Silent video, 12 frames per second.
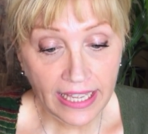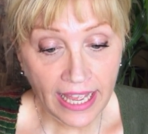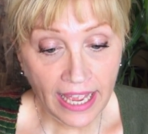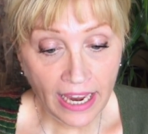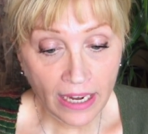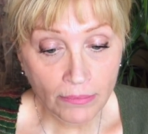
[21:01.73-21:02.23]

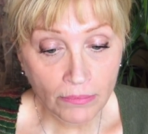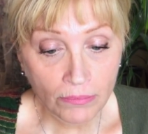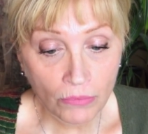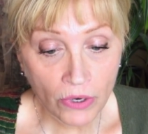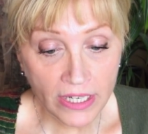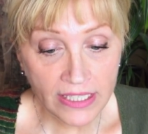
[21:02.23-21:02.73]
and
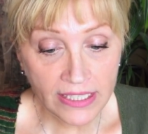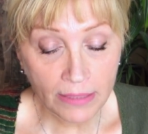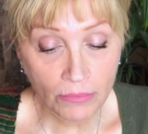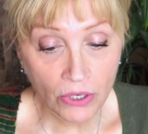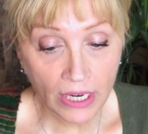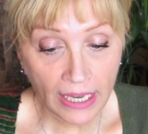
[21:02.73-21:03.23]
moist and
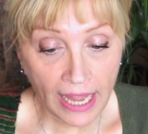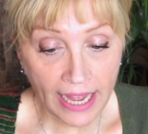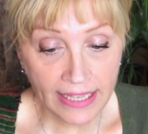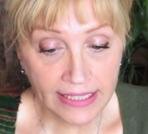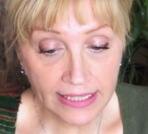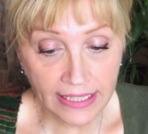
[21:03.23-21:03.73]
more
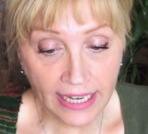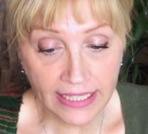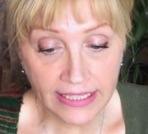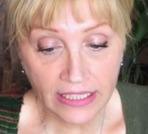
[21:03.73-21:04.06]
elastic. I can